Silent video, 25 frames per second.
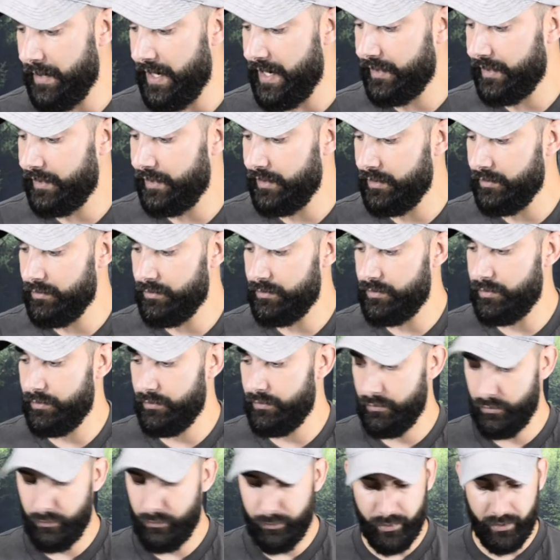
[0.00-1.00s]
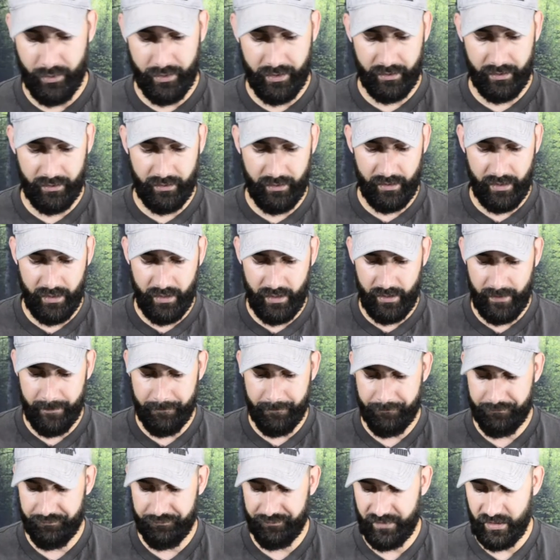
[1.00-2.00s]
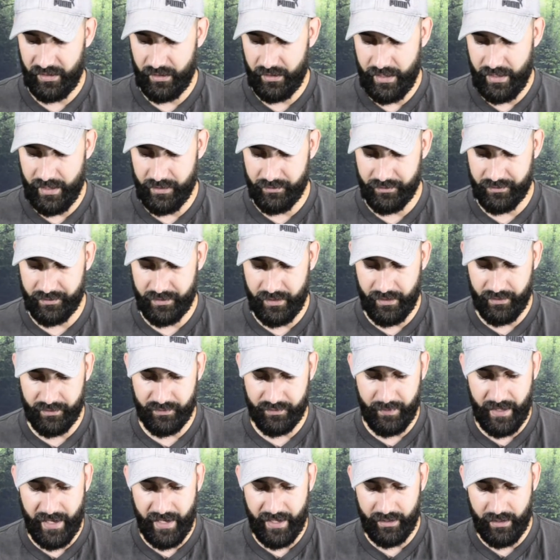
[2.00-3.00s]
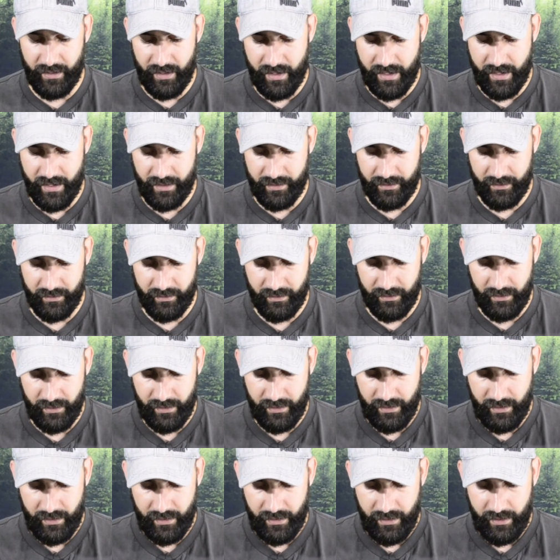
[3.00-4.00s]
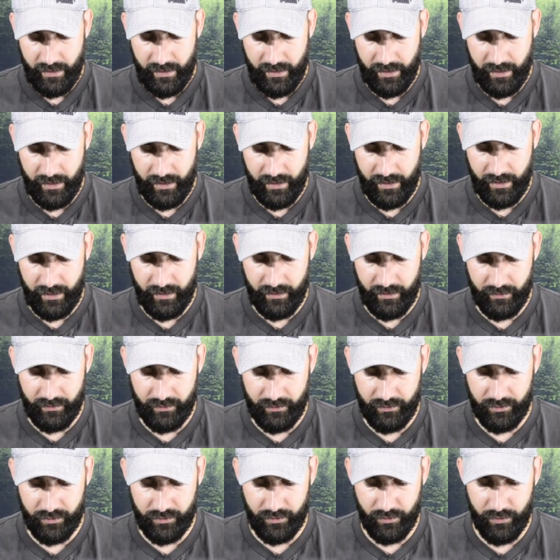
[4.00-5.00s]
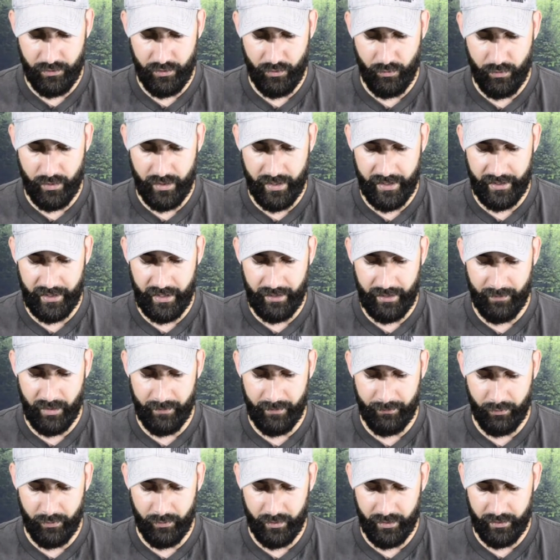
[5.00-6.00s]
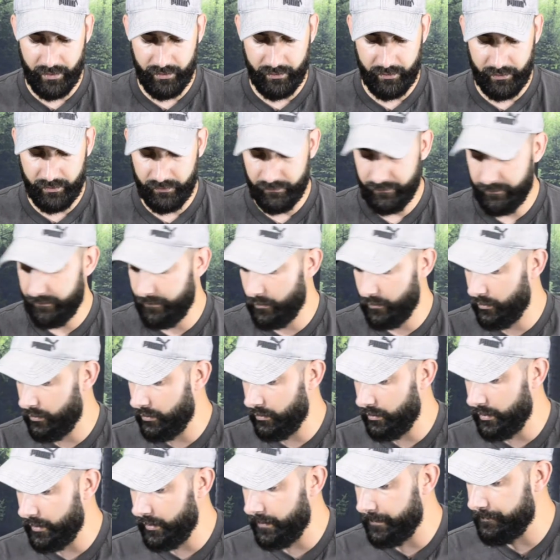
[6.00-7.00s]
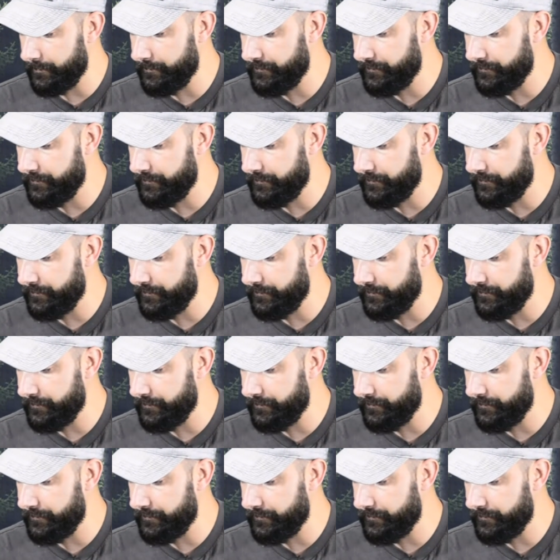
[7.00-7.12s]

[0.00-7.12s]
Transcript: back into putting the handle scales back on and show you what I came up with for